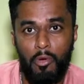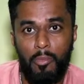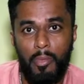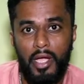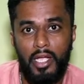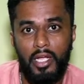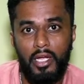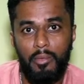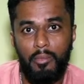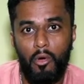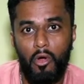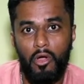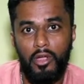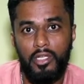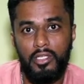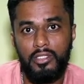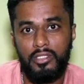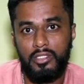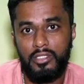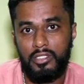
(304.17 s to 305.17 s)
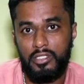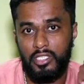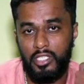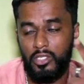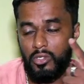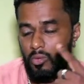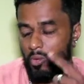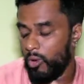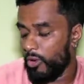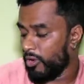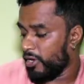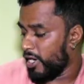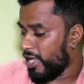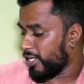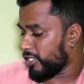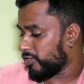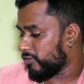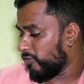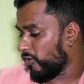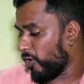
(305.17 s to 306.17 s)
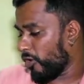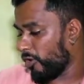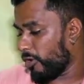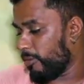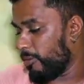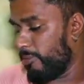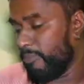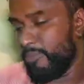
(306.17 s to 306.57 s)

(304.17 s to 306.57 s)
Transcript: MumBiker Boys. See you on our next vlog.